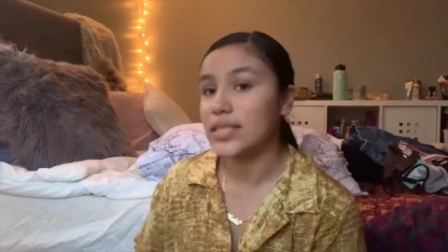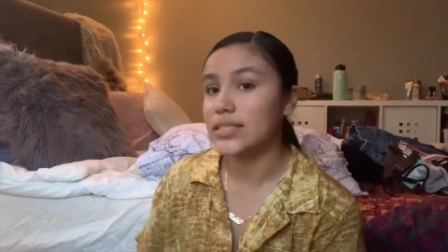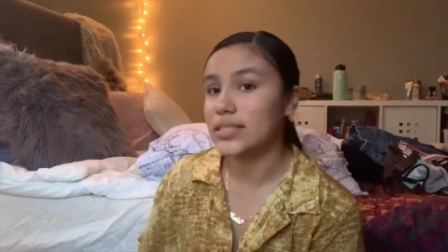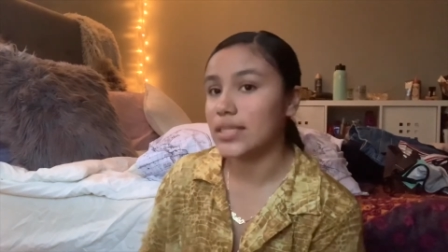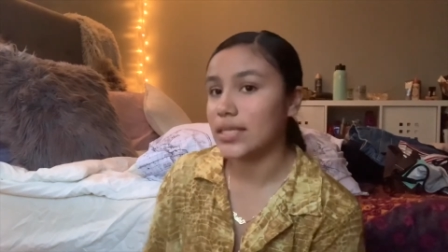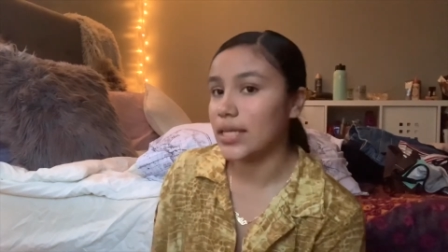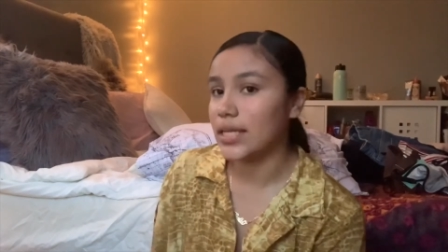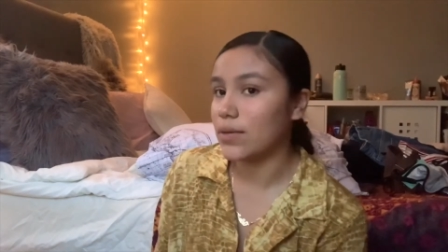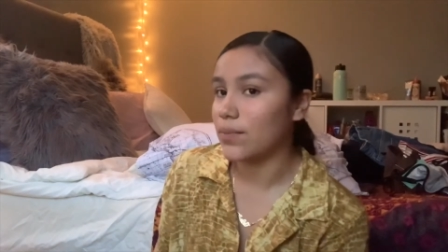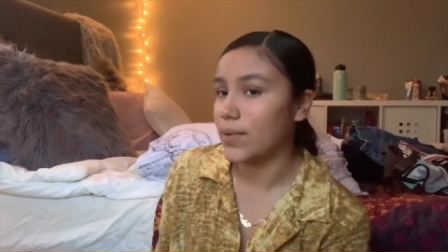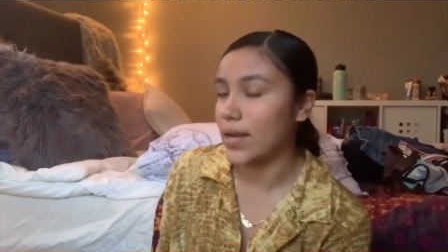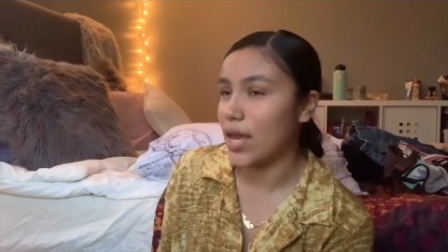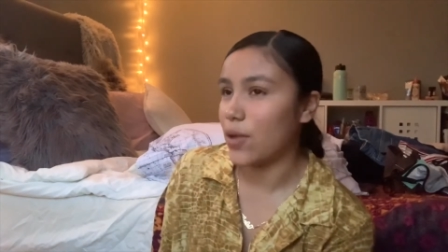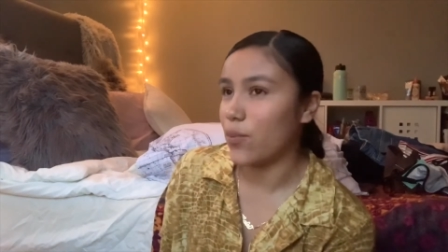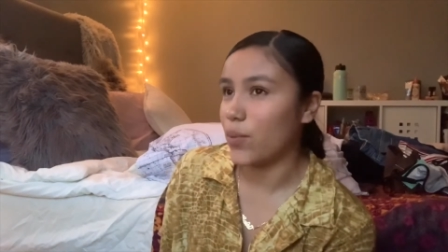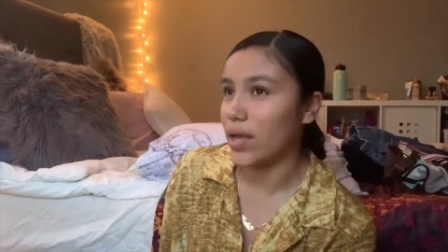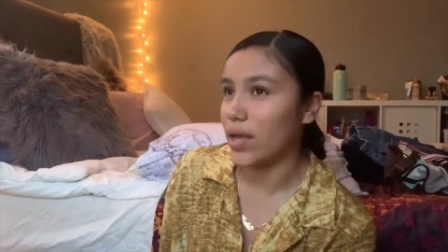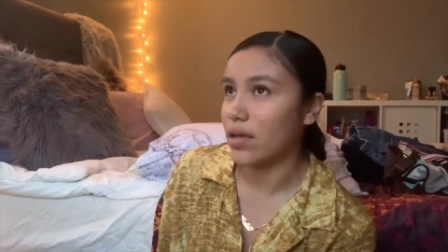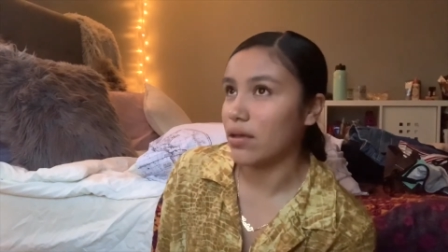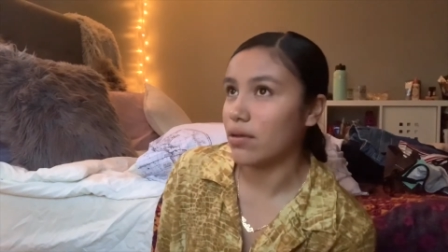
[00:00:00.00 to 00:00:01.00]
city when I
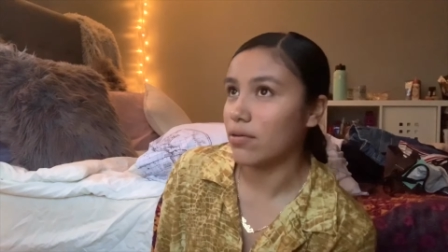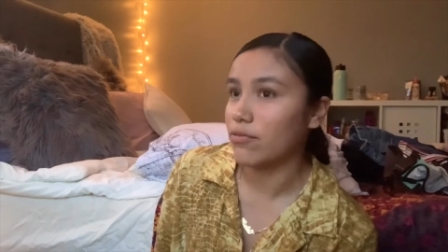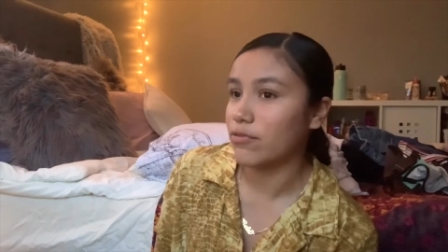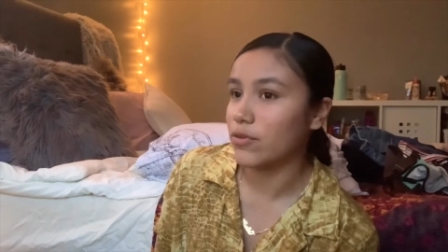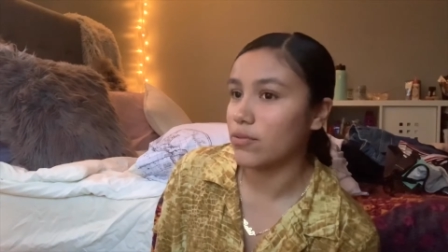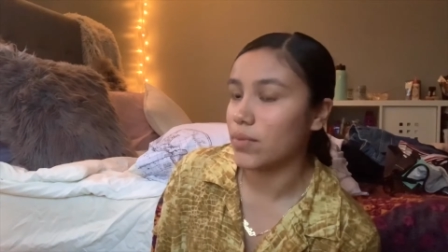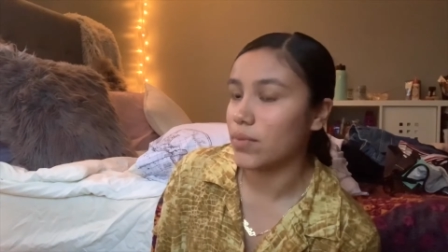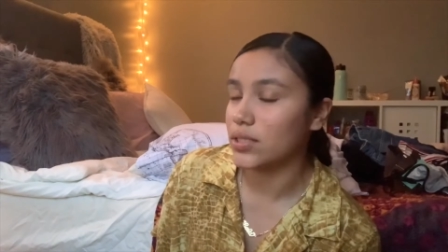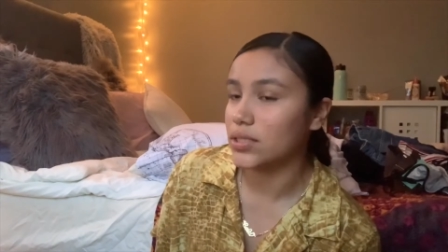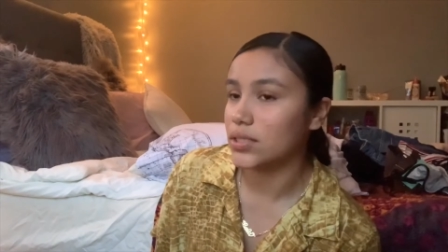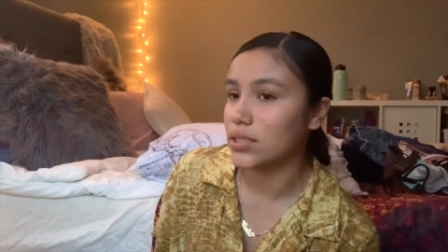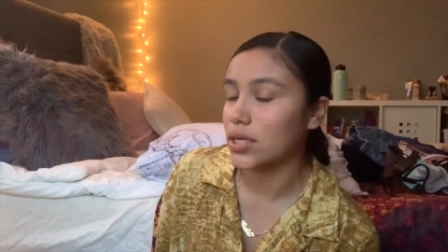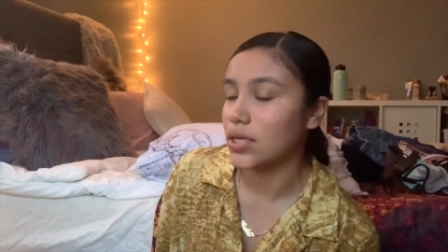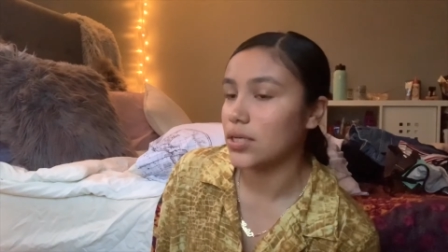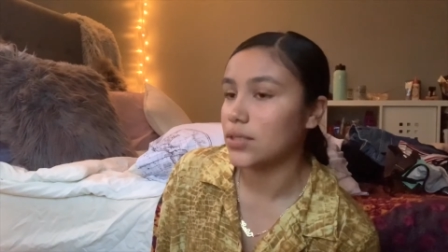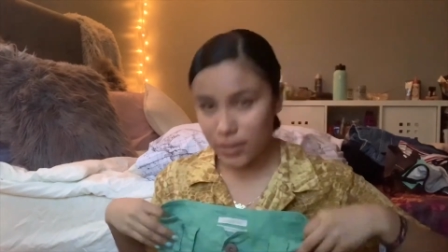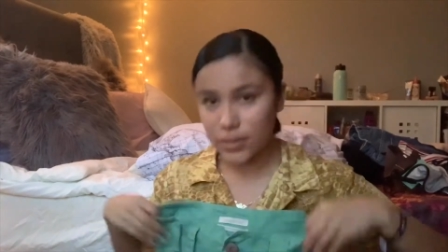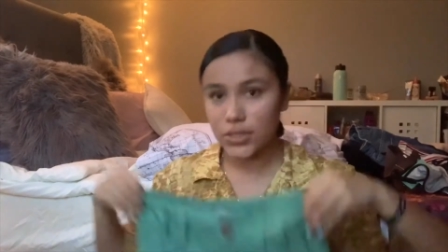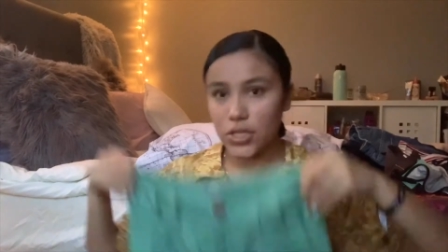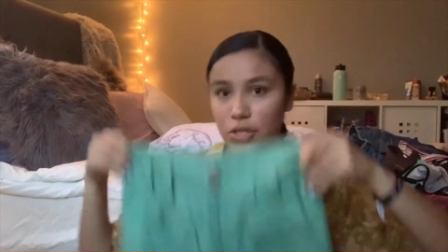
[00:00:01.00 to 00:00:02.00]
went a few months ago.
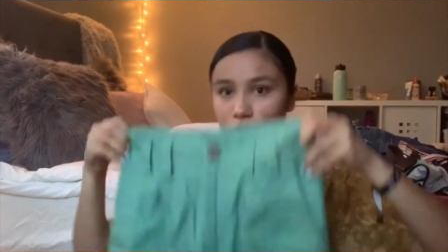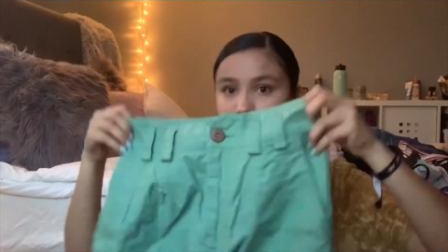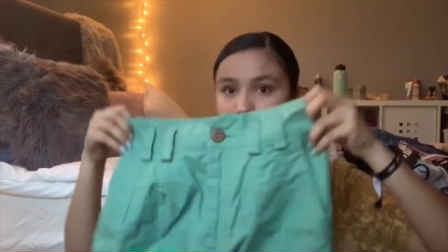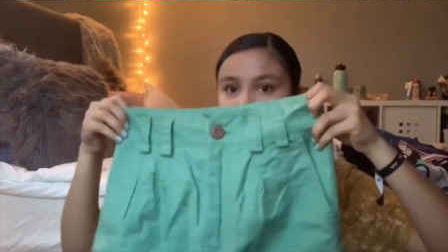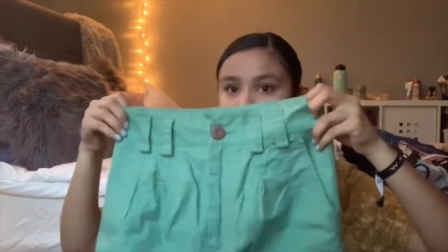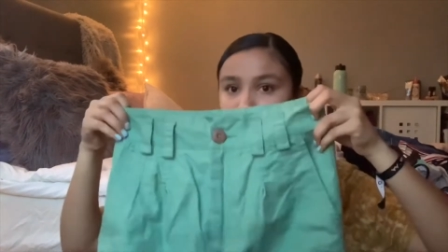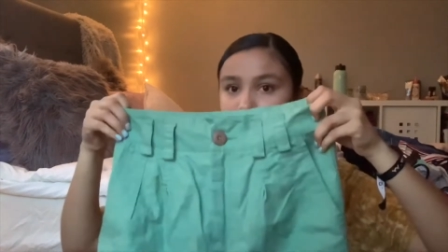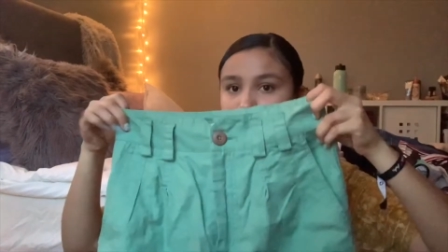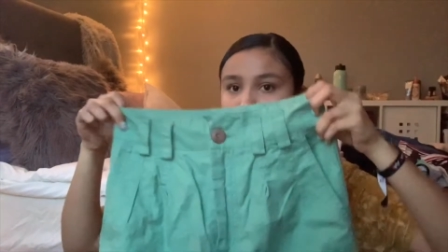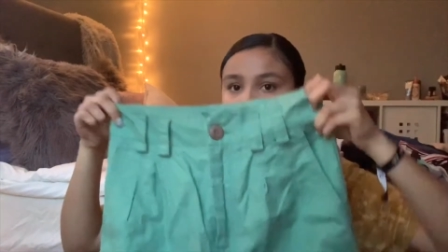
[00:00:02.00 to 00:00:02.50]
So they're like this